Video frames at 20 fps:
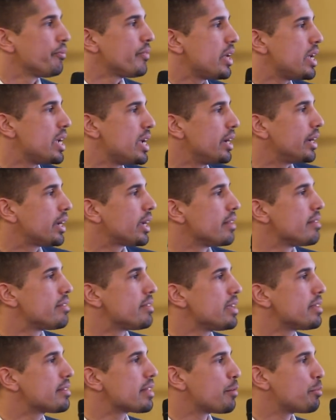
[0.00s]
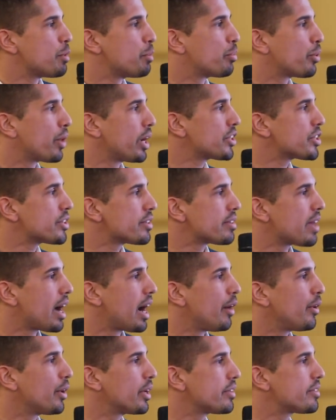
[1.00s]
Here you can see some impressions
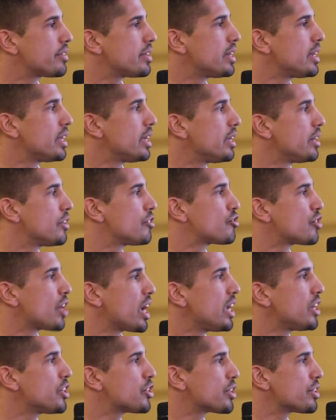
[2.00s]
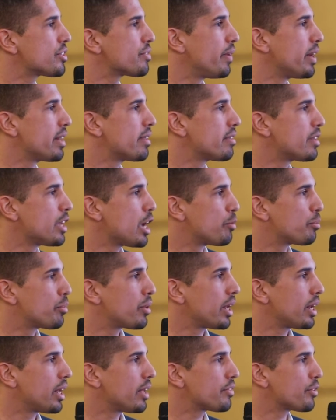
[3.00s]
how the city changes once the
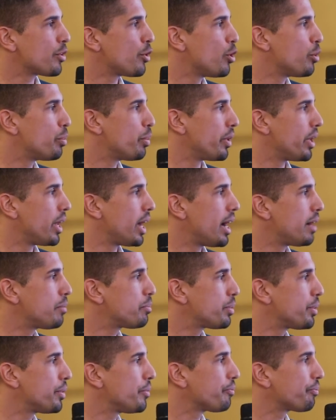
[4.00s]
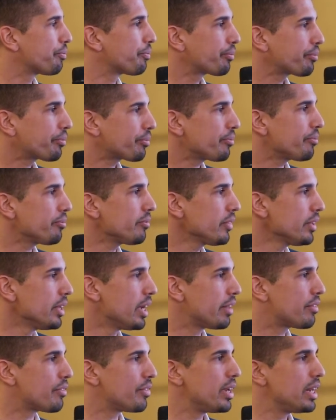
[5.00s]
umbrellas open up.
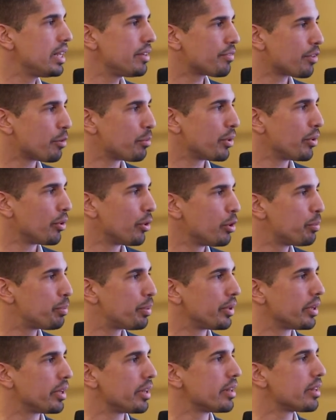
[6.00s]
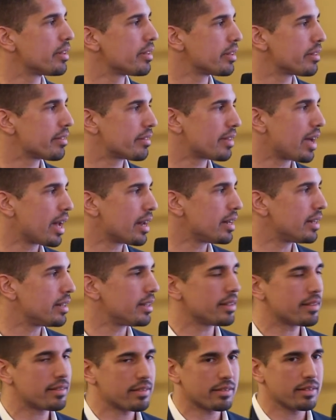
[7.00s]
It's really from an open,
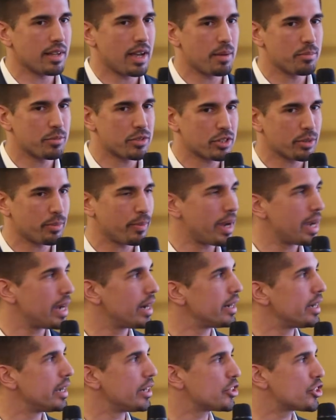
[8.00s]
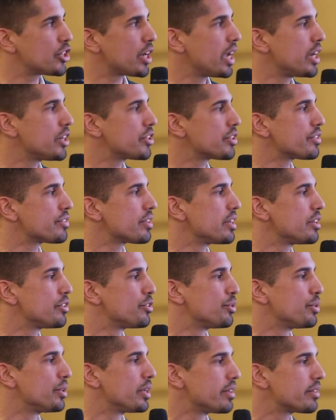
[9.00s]
sunlit square, it changes
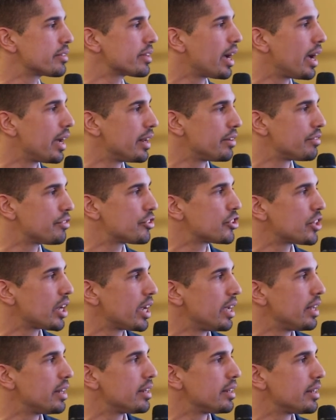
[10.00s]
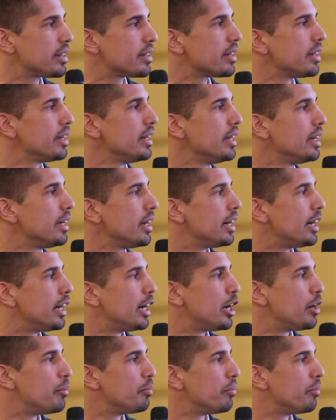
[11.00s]
into this kind of shaded,
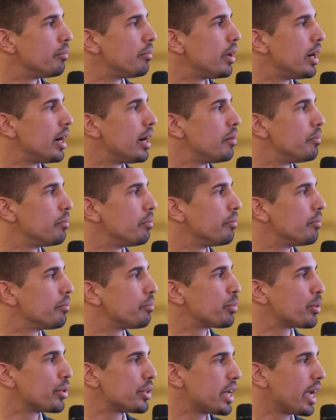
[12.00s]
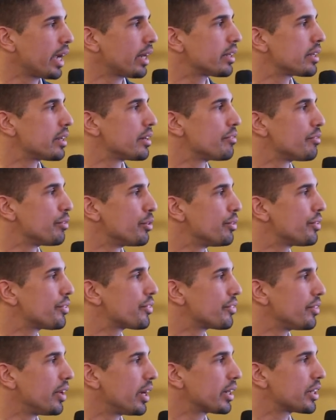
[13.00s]
protected roof
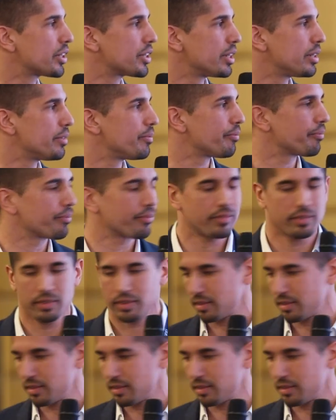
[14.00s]
structure,